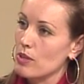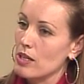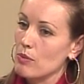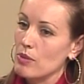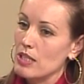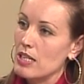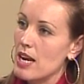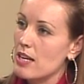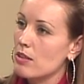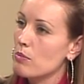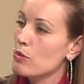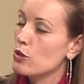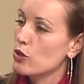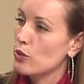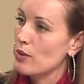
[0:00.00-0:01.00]
we take
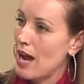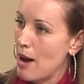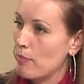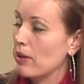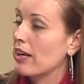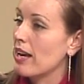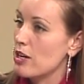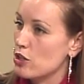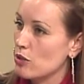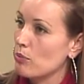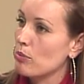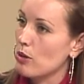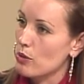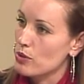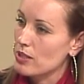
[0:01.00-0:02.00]
them through an
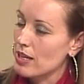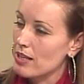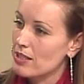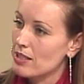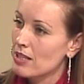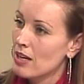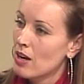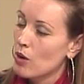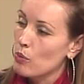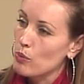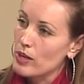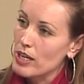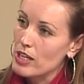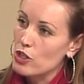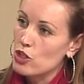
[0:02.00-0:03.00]
application process.
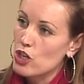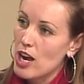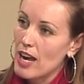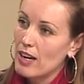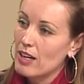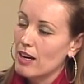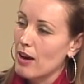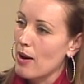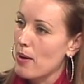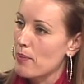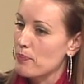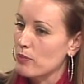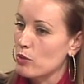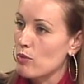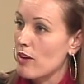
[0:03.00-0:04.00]
We check
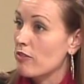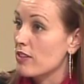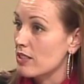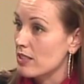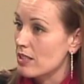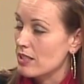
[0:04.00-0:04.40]
references.